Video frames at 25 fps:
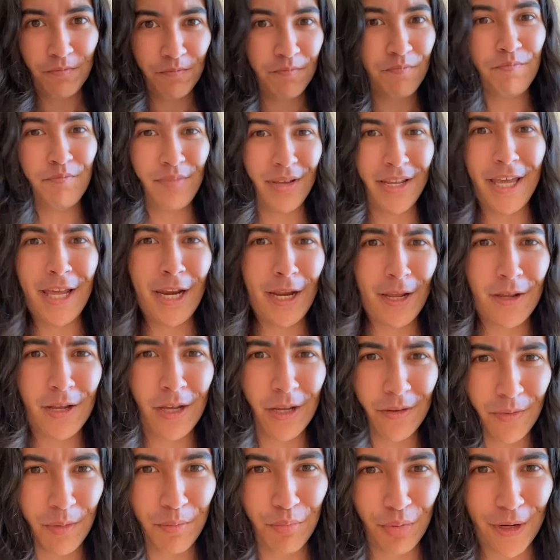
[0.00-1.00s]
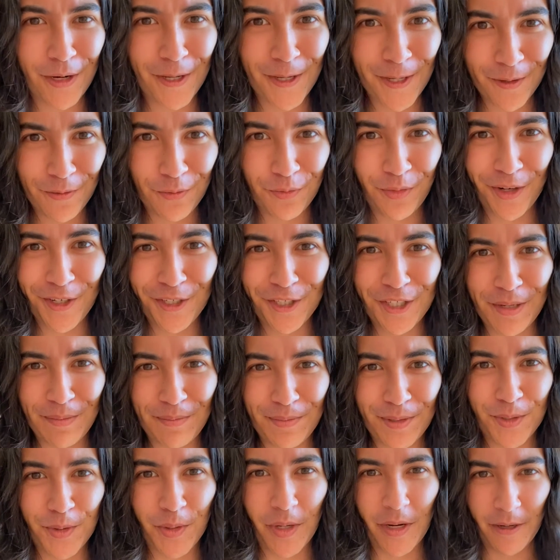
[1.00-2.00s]
beginning of a pretty good friendship
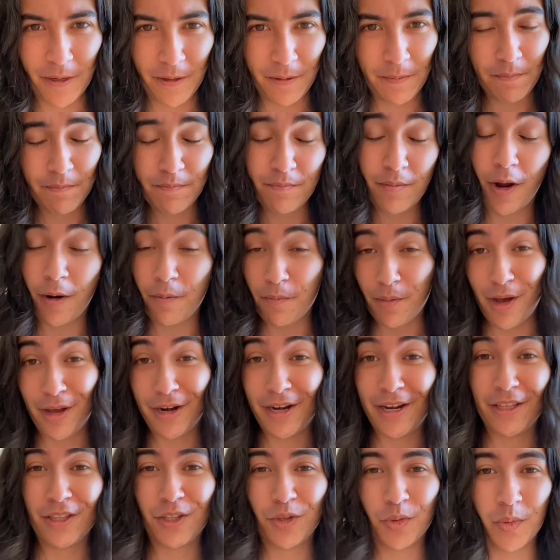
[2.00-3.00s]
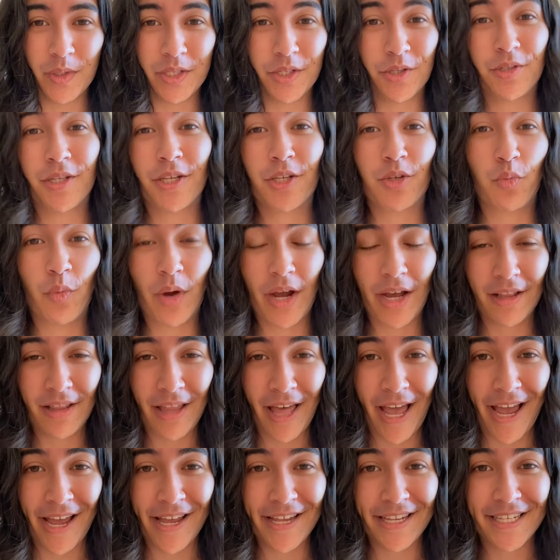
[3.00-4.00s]
between Armani and the wizards, as well
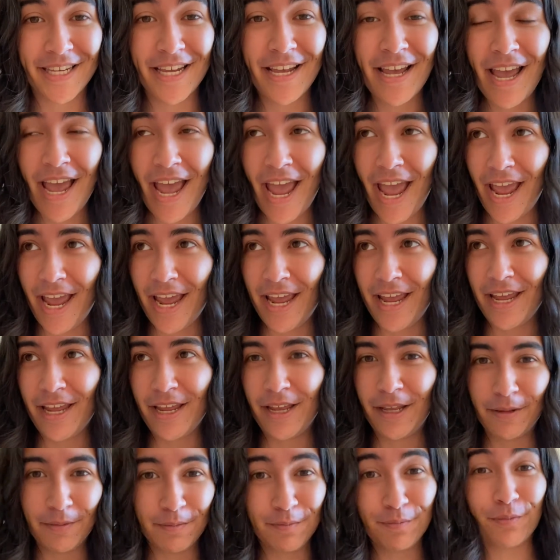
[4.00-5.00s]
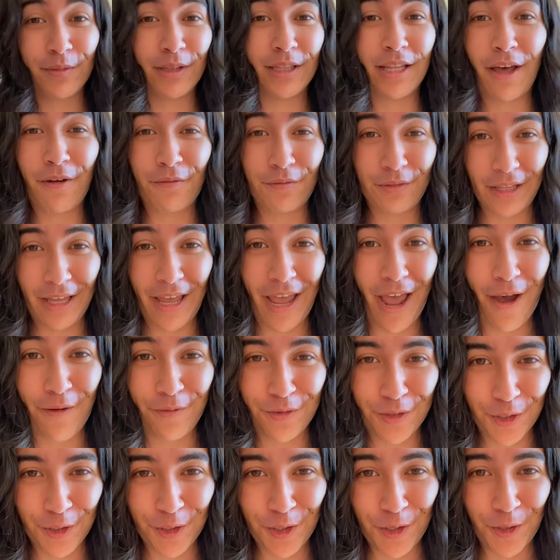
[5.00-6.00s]
as a lovely
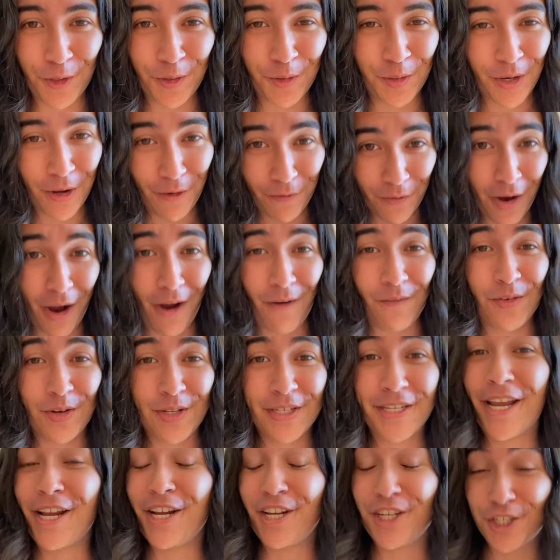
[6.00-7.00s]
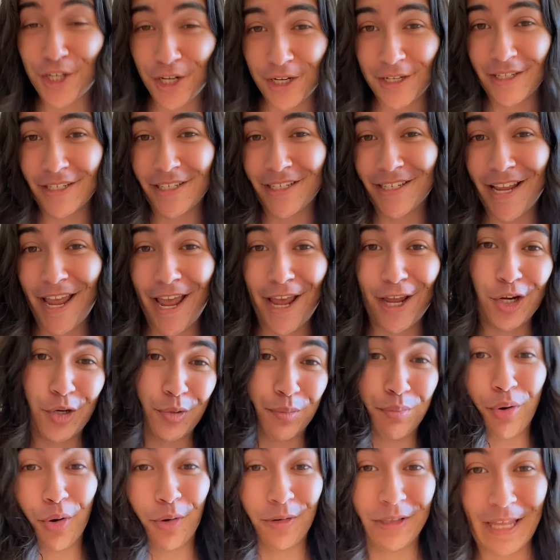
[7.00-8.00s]
afternoon of conversations and
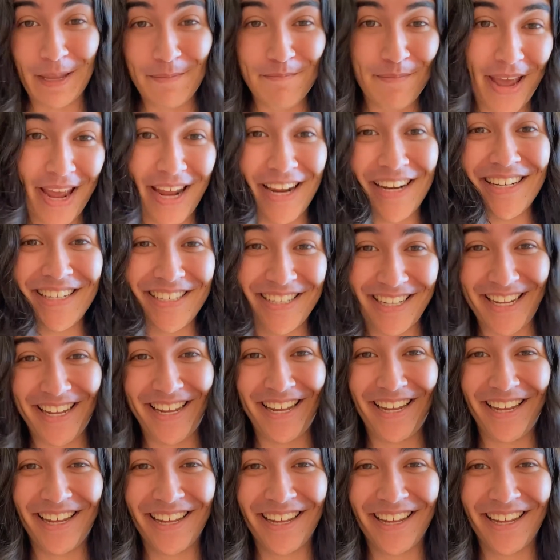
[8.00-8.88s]
poorly made tea.